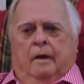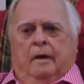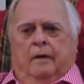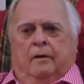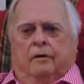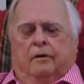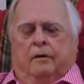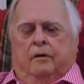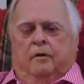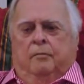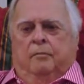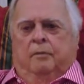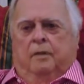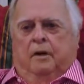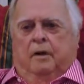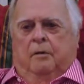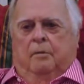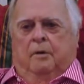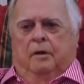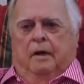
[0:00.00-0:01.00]
is on
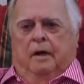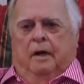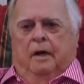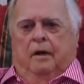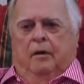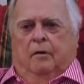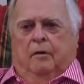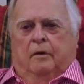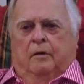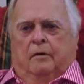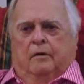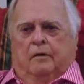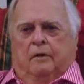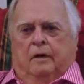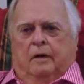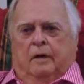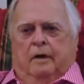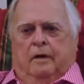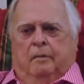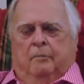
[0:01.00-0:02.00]
billable hours
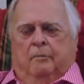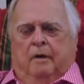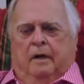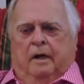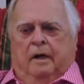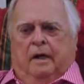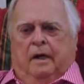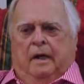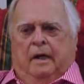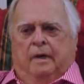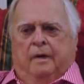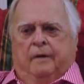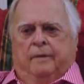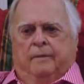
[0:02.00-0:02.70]
and money